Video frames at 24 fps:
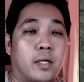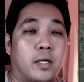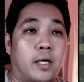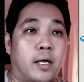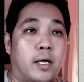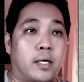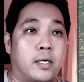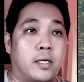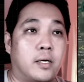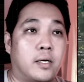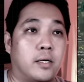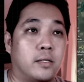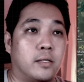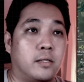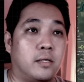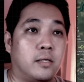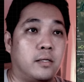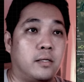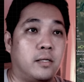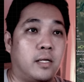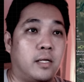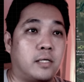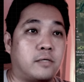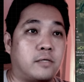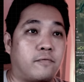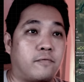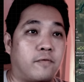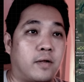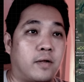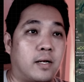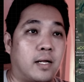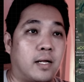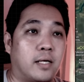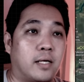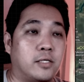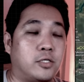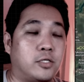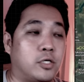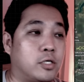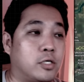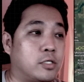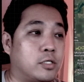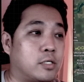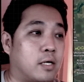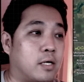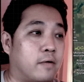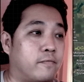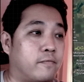And the next frontline
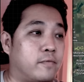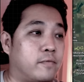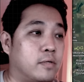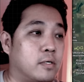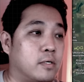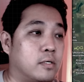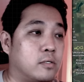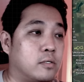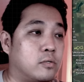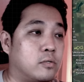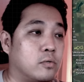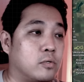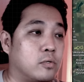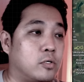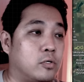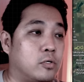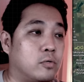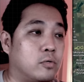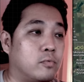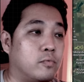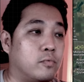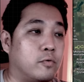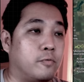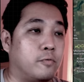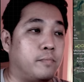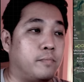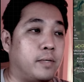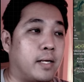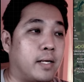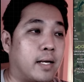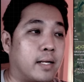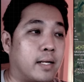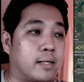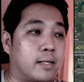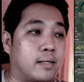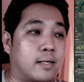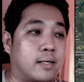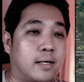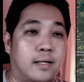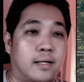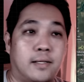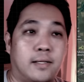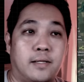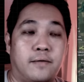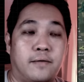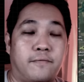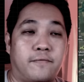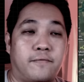change after Sokil will be at
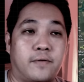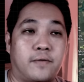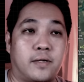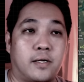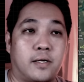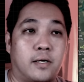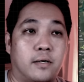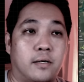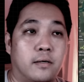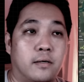Kalivka.